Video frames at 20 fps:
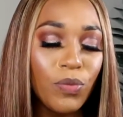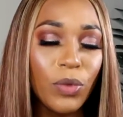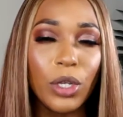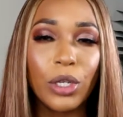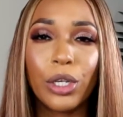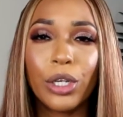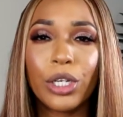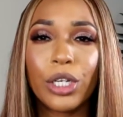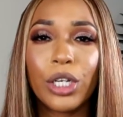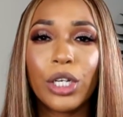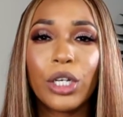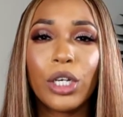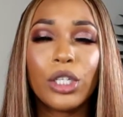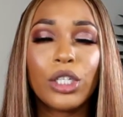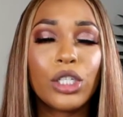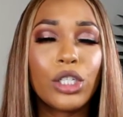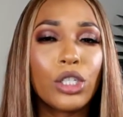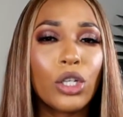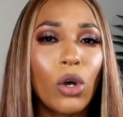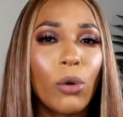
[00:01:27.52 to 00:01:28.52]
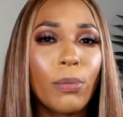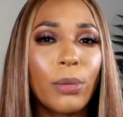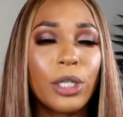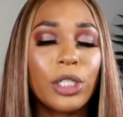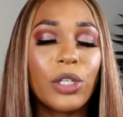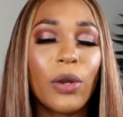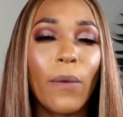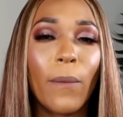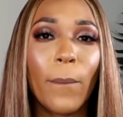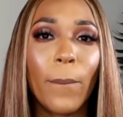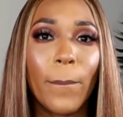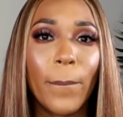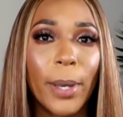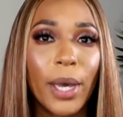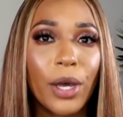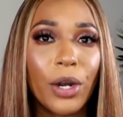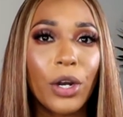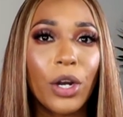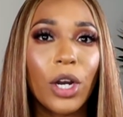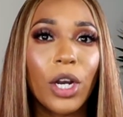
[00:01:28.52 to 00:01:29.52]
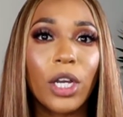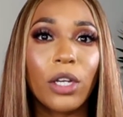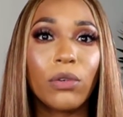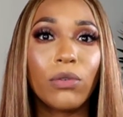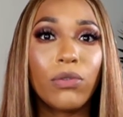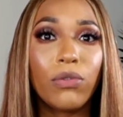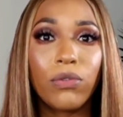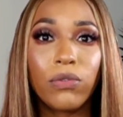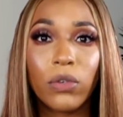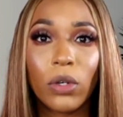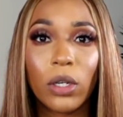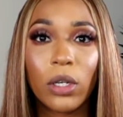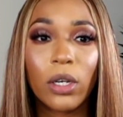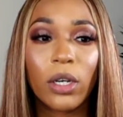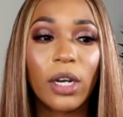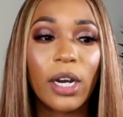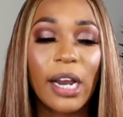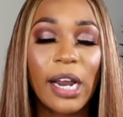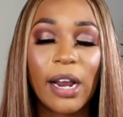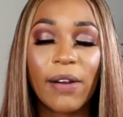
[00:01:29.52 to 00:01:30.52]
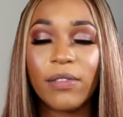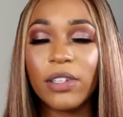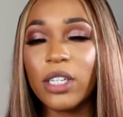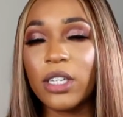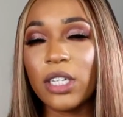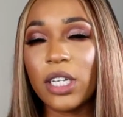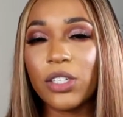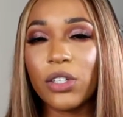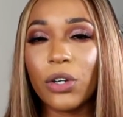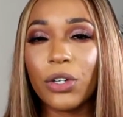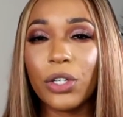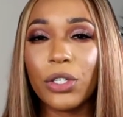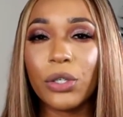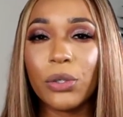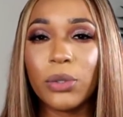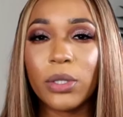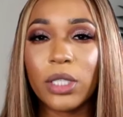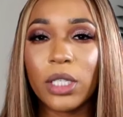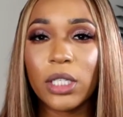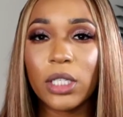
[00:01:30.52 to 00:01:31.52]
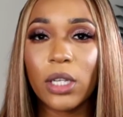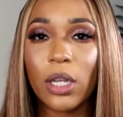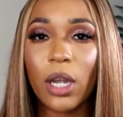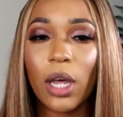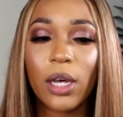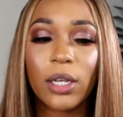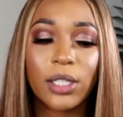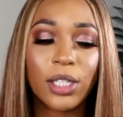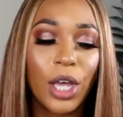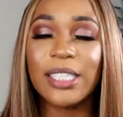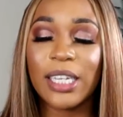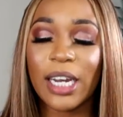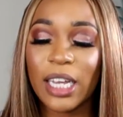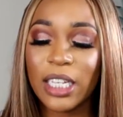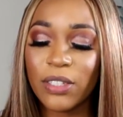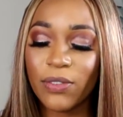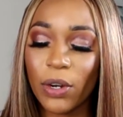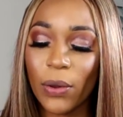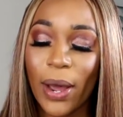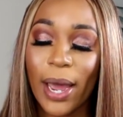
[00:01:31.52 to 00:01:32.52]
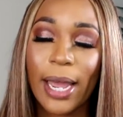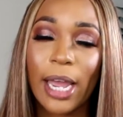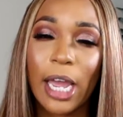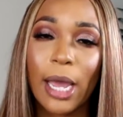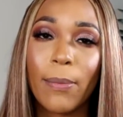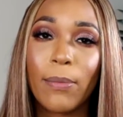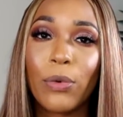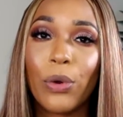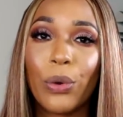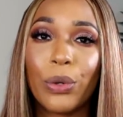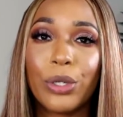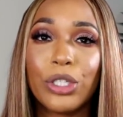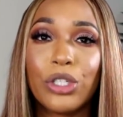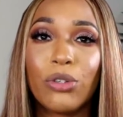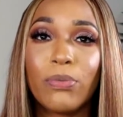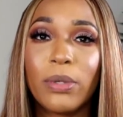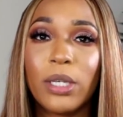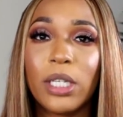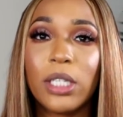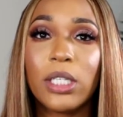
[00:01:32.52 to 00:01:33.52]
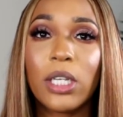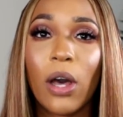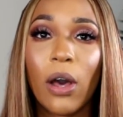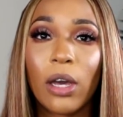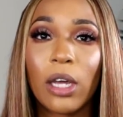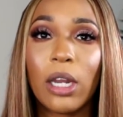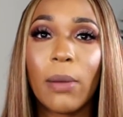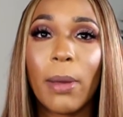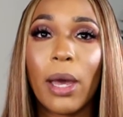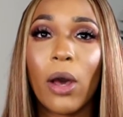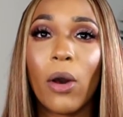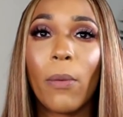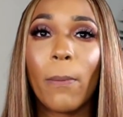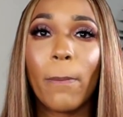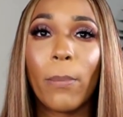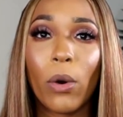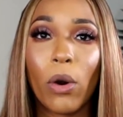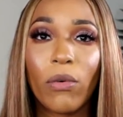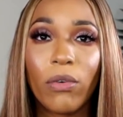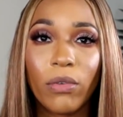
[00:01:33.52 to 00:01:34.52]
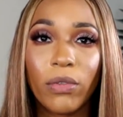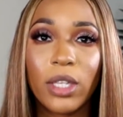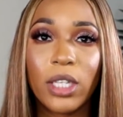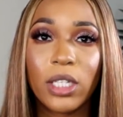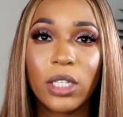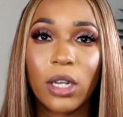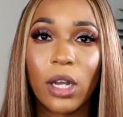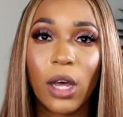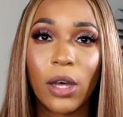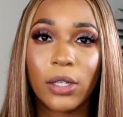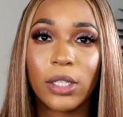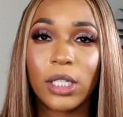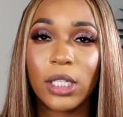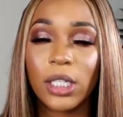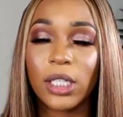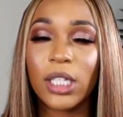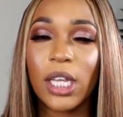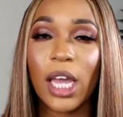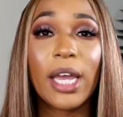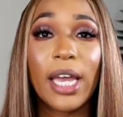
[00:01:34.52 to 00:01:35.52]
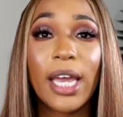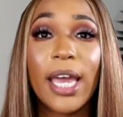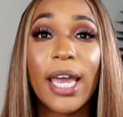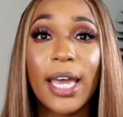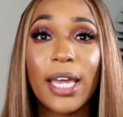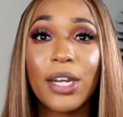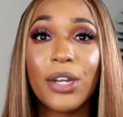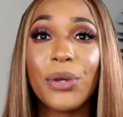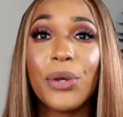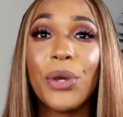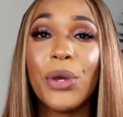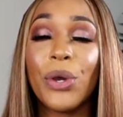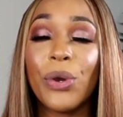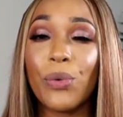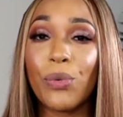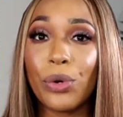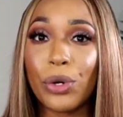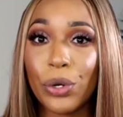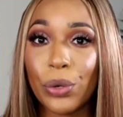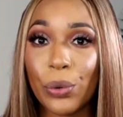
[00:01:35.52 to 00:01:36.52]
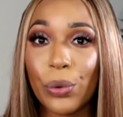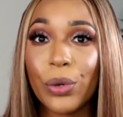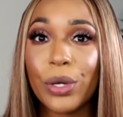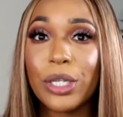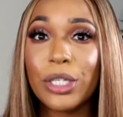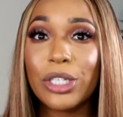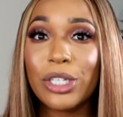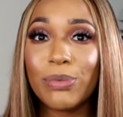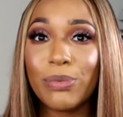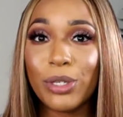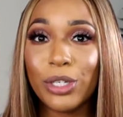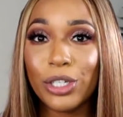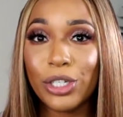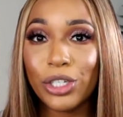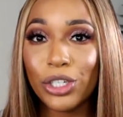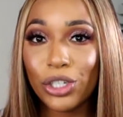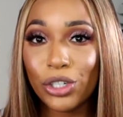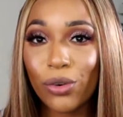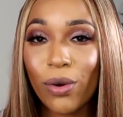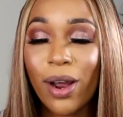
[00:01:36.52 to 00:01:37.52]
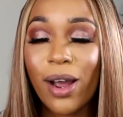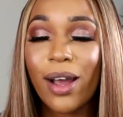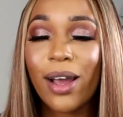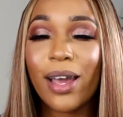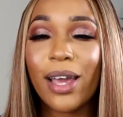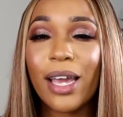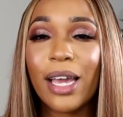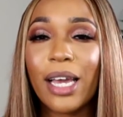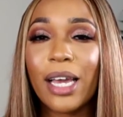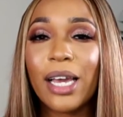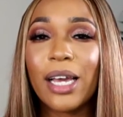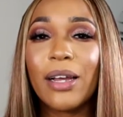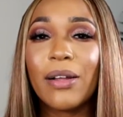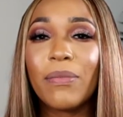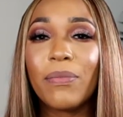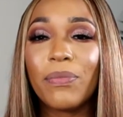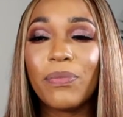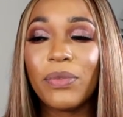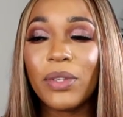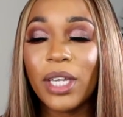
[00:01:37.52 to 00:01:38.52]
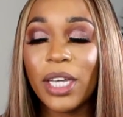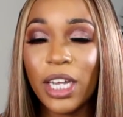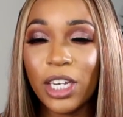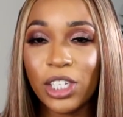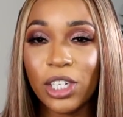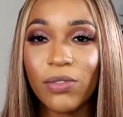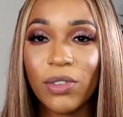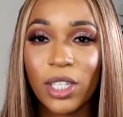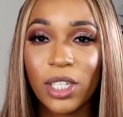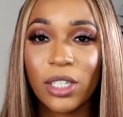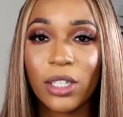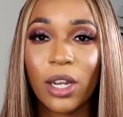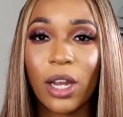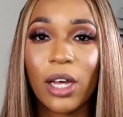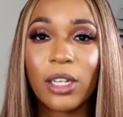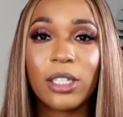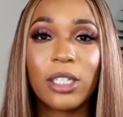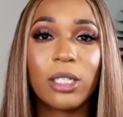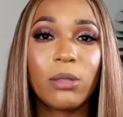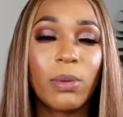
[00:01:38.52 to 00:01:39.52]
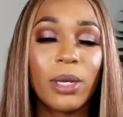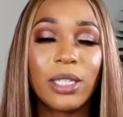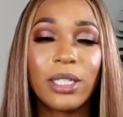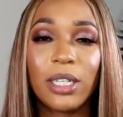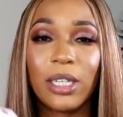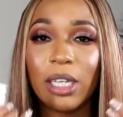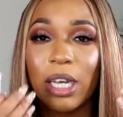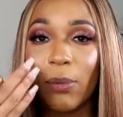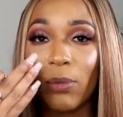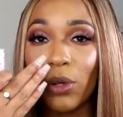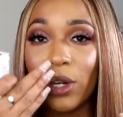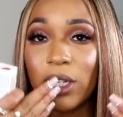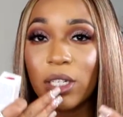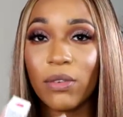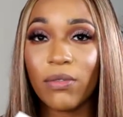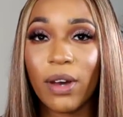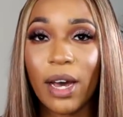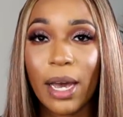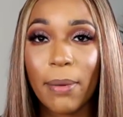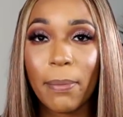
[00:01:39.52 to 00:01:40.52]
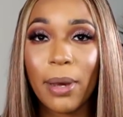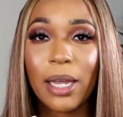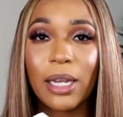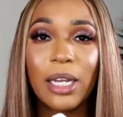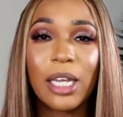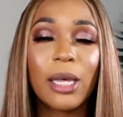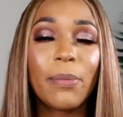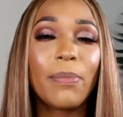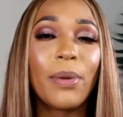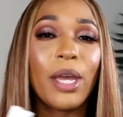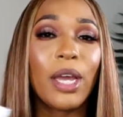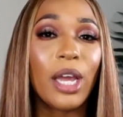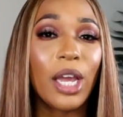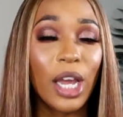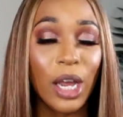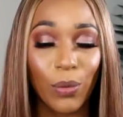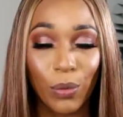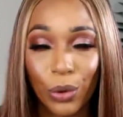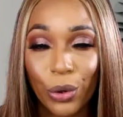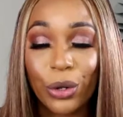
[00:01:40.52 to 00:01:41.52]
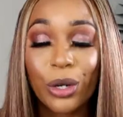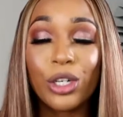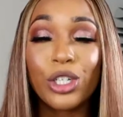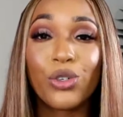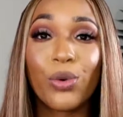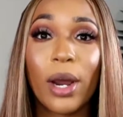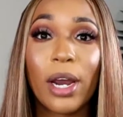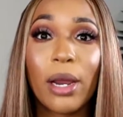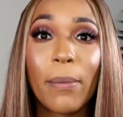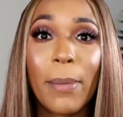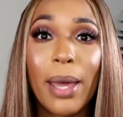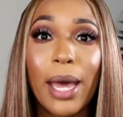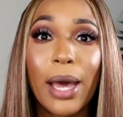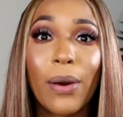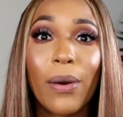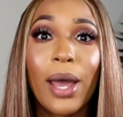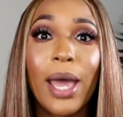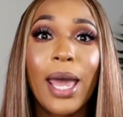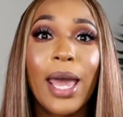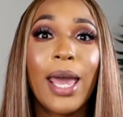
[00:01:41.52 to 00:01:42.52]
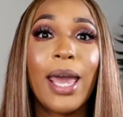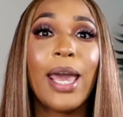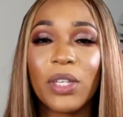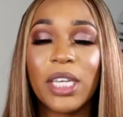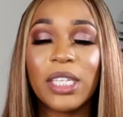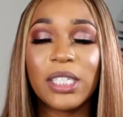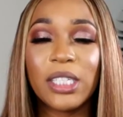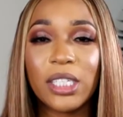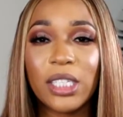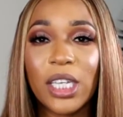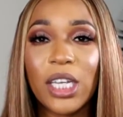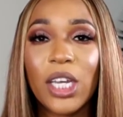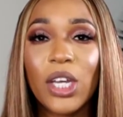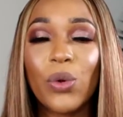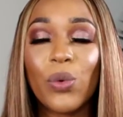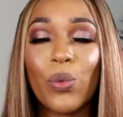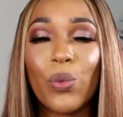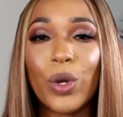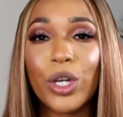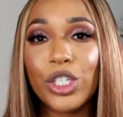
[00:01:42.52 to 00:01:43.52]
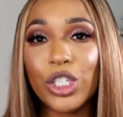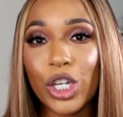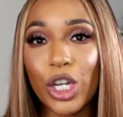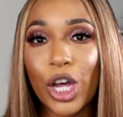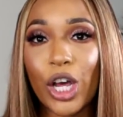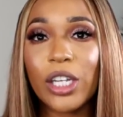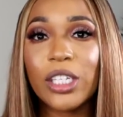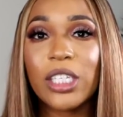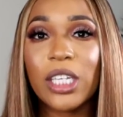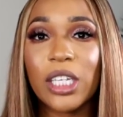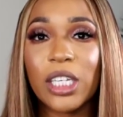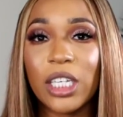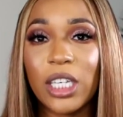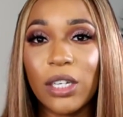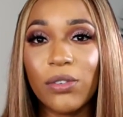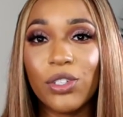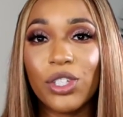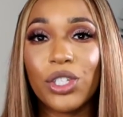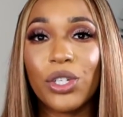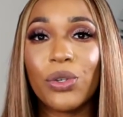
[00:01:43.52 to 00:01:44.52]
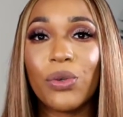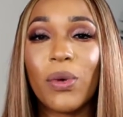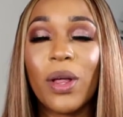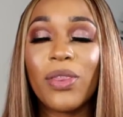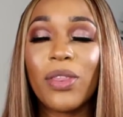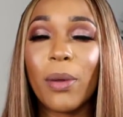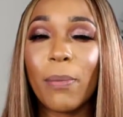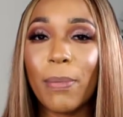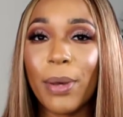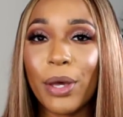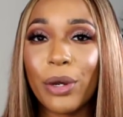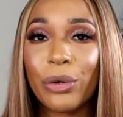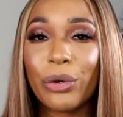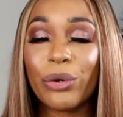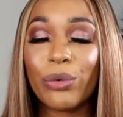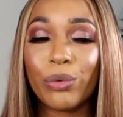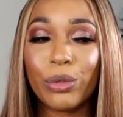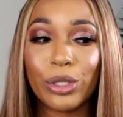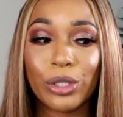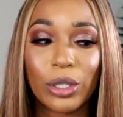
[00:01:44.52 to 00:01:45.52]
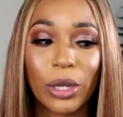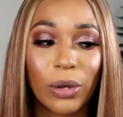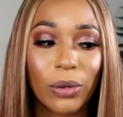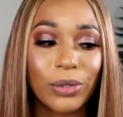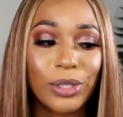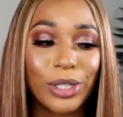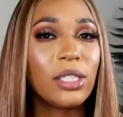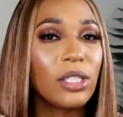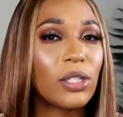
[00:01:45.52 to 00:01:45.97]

looking so much better and fuller ever since I started using this gloss. In today's video, I am going to be talking about both of these glosses, and we're going to be trying each of these glosses. Basically, I'm going to divide my lip and we're going to try them out and see which gloss gives you the better results.